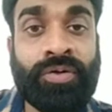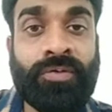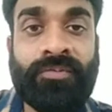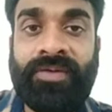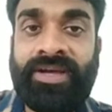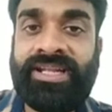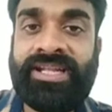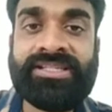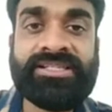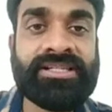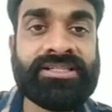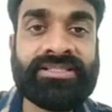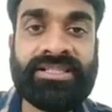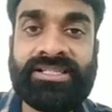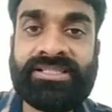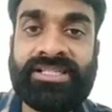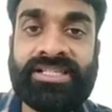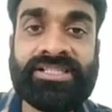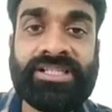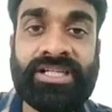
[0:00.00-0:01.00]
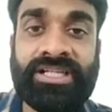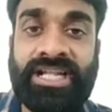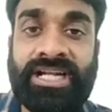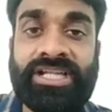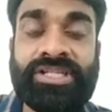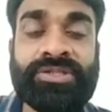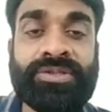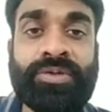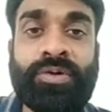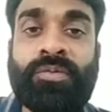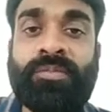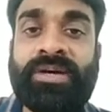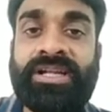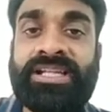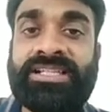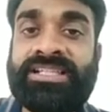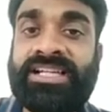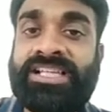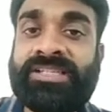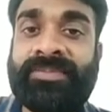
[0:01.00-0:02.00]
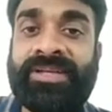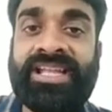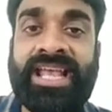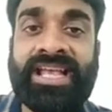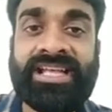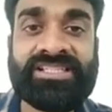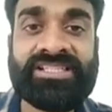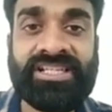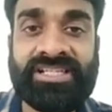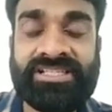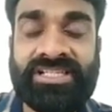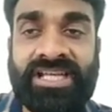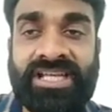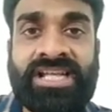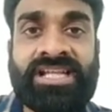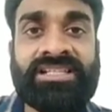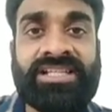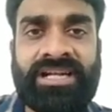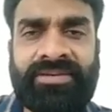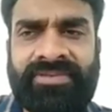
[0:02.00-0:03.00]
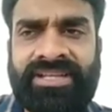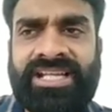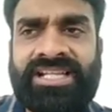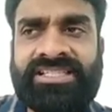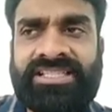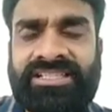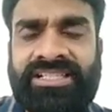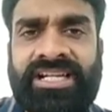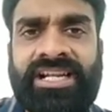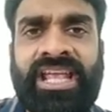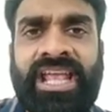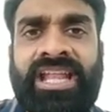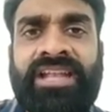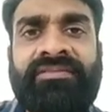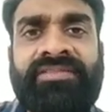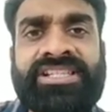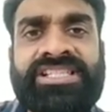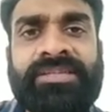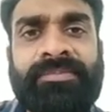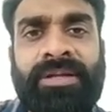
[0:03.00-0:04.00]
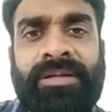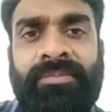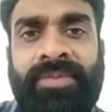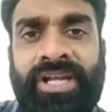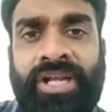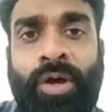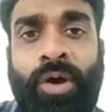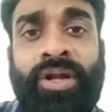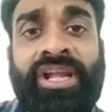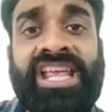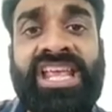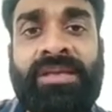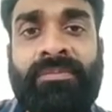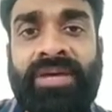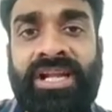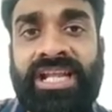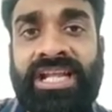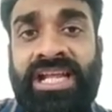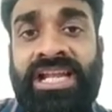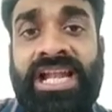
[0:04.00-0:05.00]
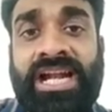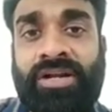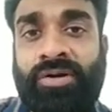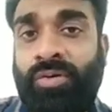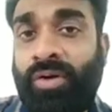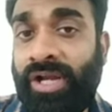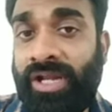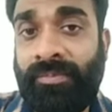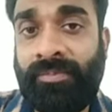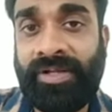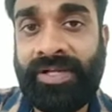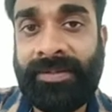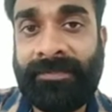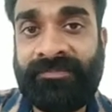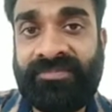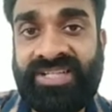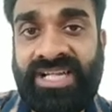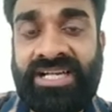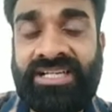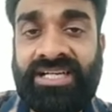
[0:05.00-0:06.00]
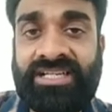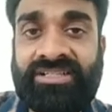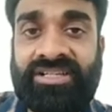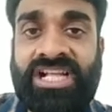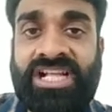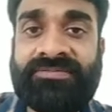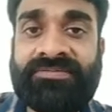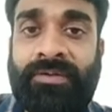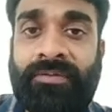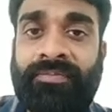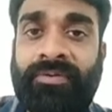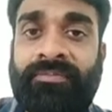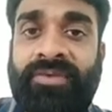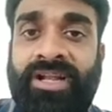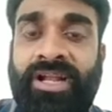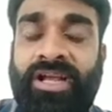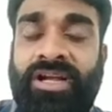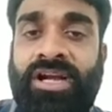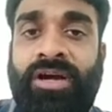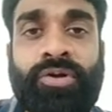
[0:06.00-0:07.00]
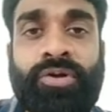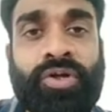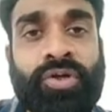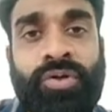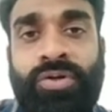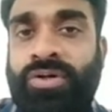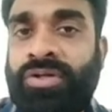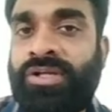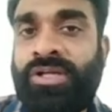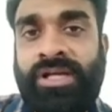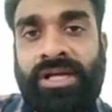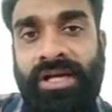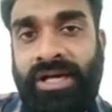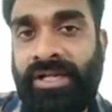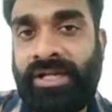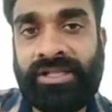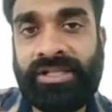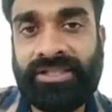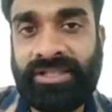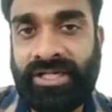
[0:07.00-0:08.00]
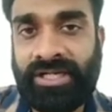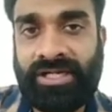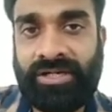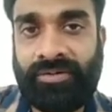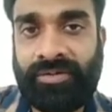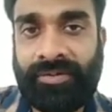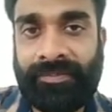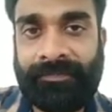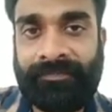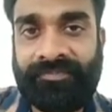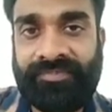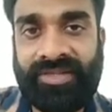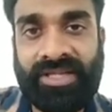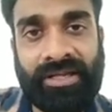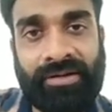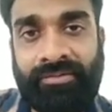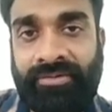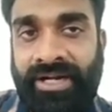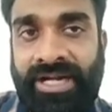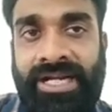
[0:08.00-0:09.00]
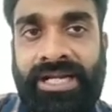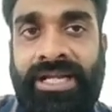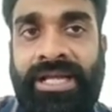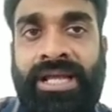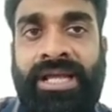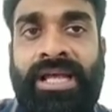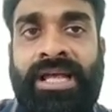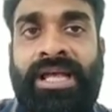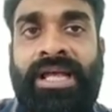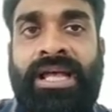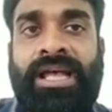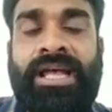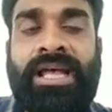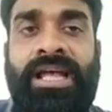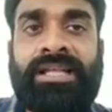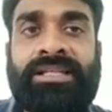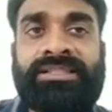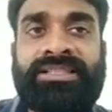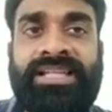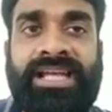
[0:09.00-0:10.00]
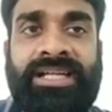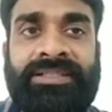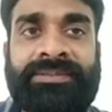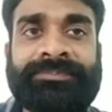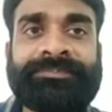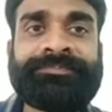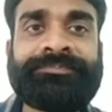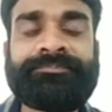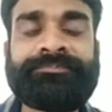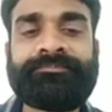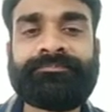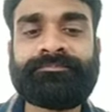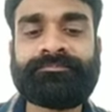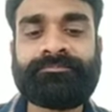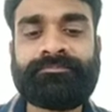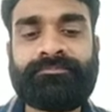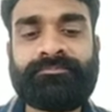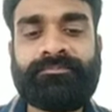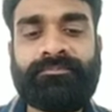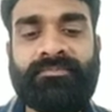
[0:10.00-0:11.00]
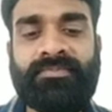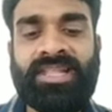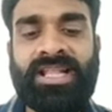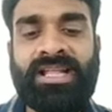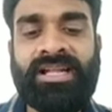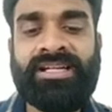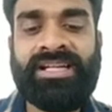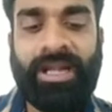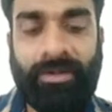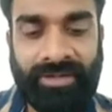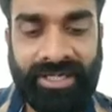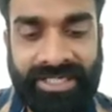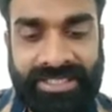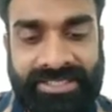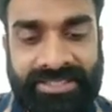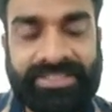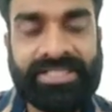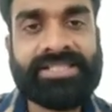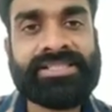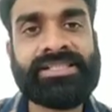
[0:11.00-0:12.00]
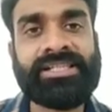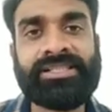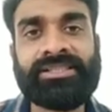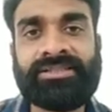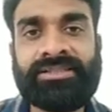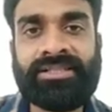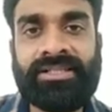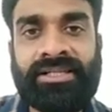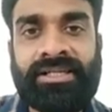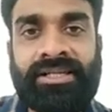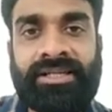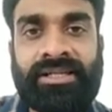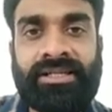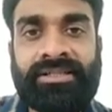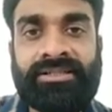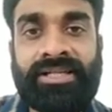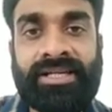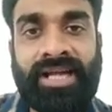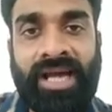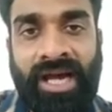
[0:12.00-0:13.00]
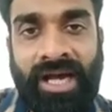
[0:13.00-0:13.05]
financial transaction, that is no money that has been exchanged. That we can say that invisible money or e-money, electronic money, right? That transfer from one account to another account, right? Then now let us understand that